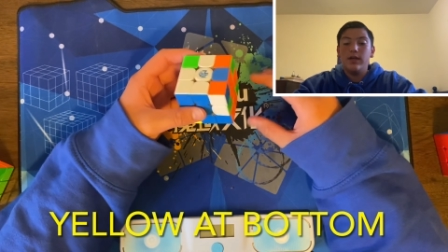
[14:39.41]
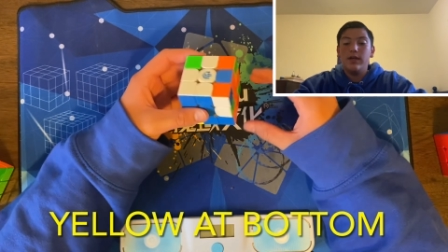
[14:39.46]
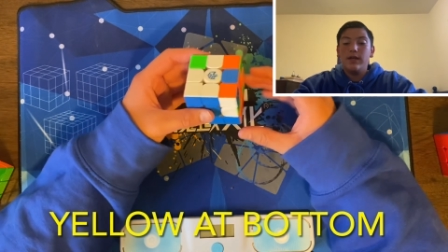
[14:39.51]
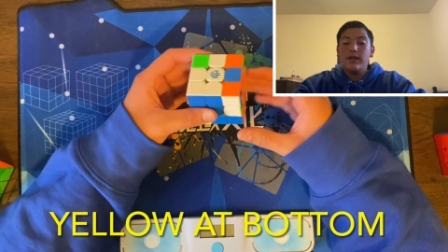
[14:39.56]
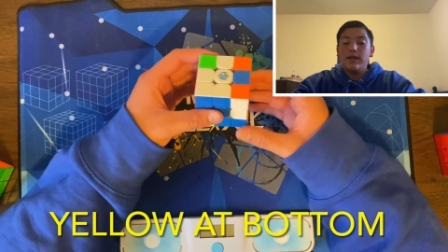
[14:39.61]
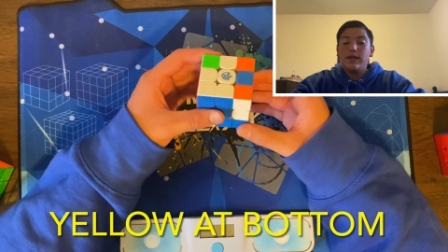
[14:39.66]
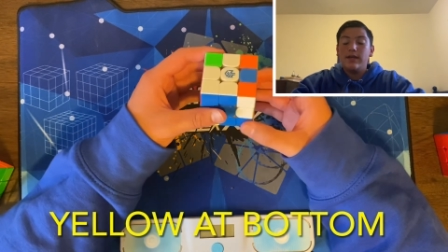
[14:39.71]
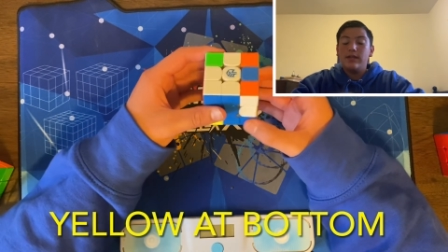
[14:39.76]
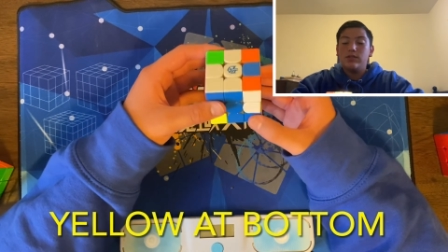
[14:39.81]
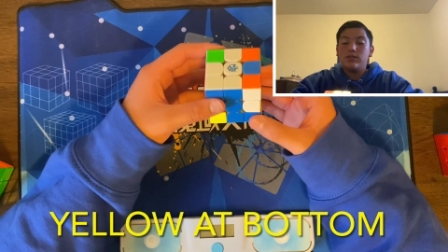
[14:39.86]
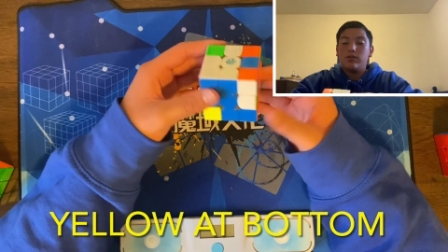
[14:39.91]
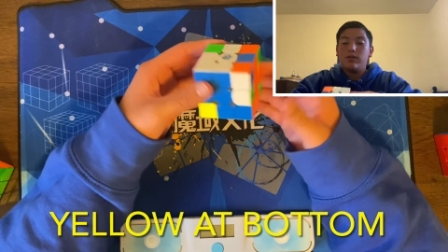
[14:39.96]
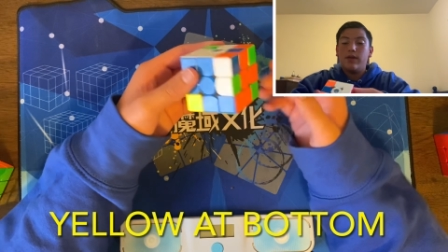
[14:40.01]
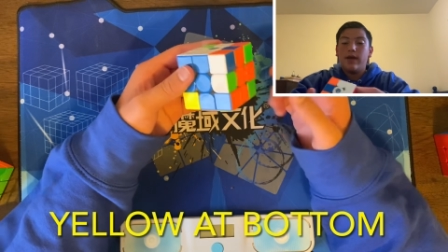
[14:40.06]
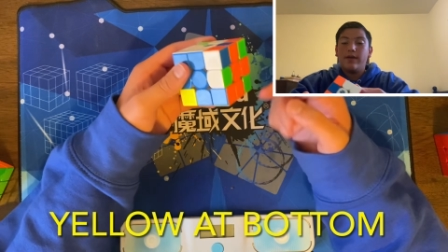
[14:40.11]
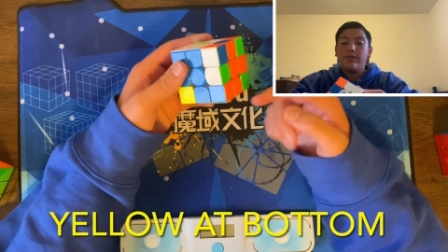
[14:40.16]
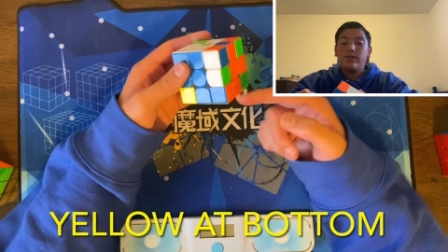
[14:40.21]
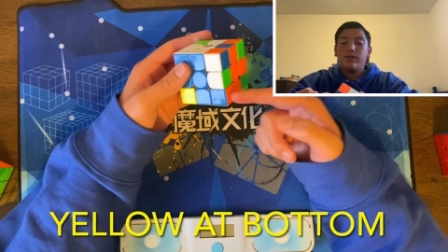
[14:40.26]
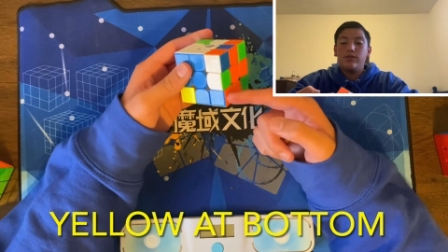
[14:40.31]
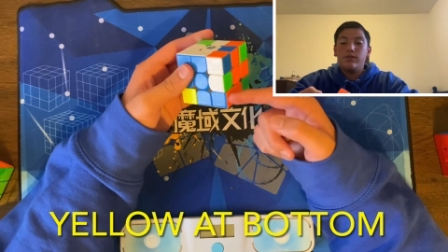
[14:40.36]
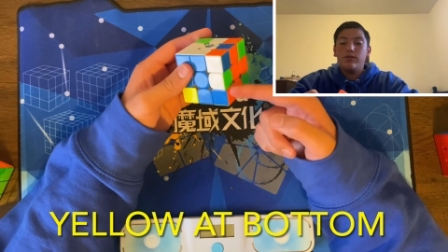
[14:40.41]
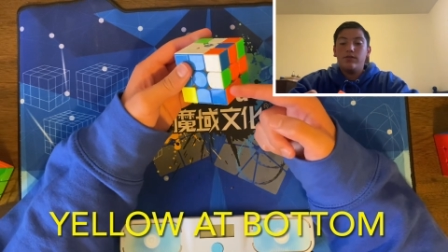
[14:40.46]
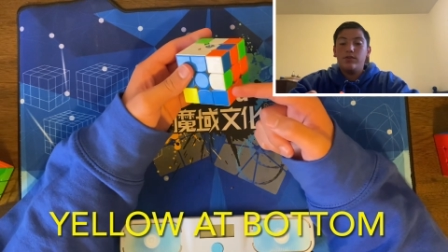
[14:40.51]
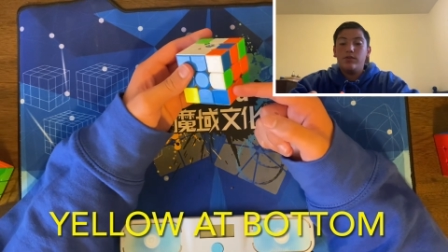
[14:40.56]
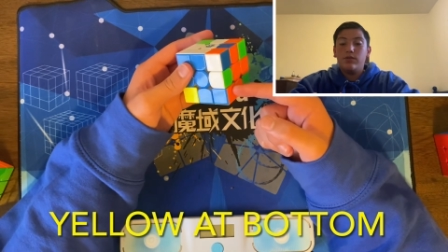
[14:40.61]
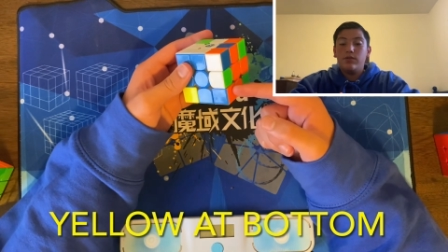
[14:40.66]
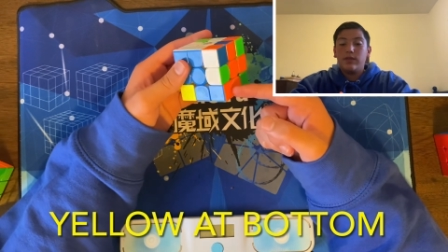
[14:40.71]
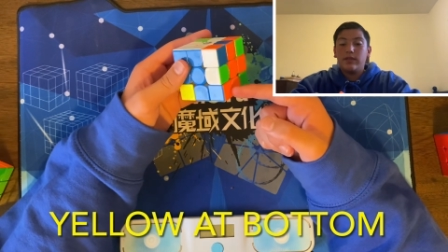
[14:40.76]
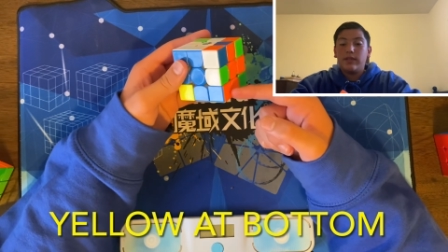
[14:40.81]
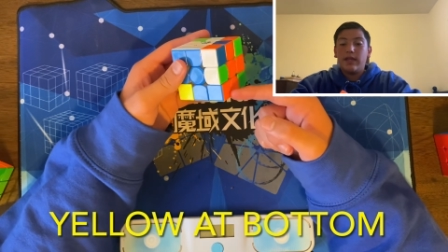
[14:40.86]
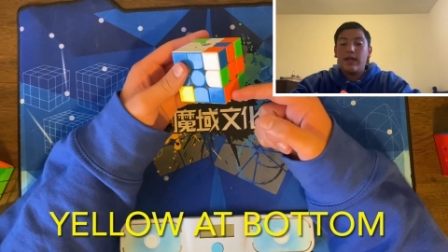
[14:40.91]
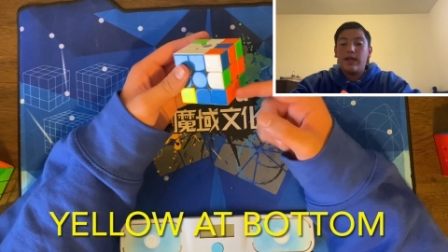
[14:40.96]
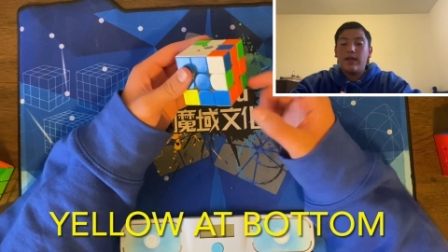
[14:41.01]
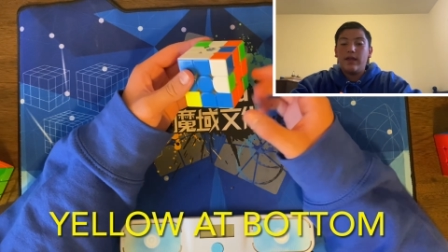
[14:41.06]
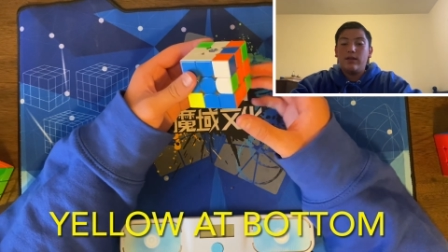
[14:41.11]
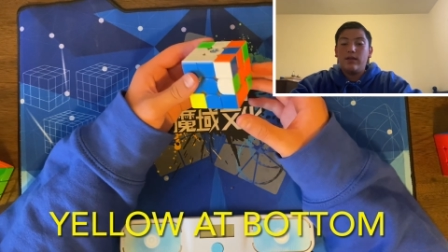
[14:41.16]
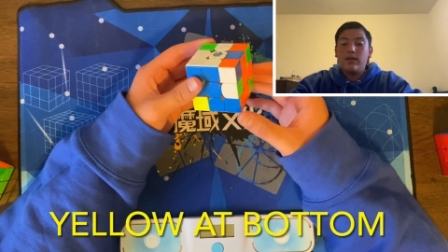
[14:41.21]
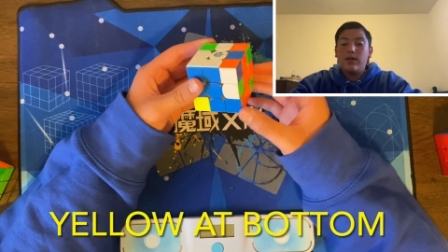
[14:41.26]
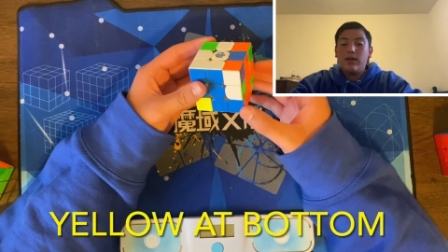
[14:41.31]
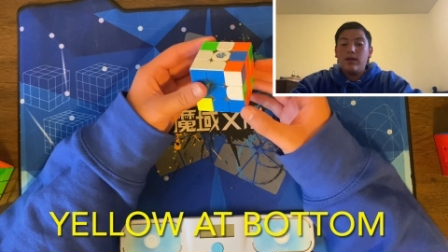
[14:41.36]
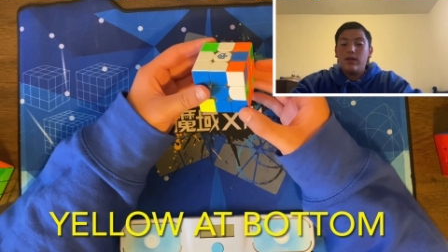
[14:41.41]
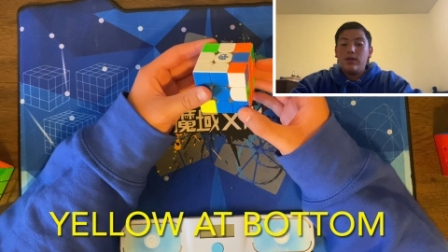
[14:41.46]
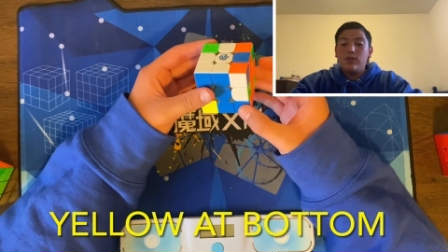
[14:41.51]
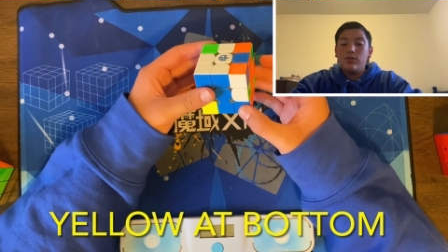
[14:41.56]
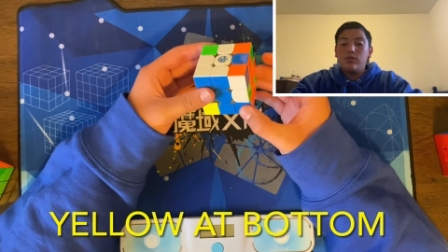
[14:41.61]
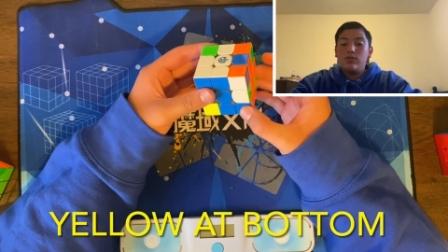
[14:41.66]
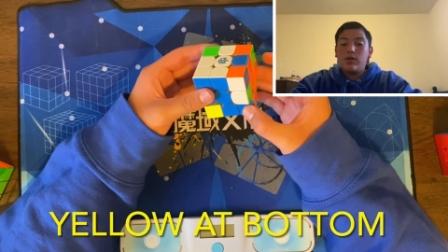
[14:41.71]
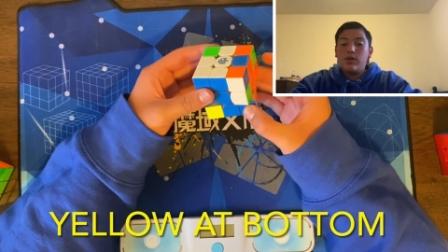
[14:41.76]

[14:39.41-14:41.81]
And so after doing that, you can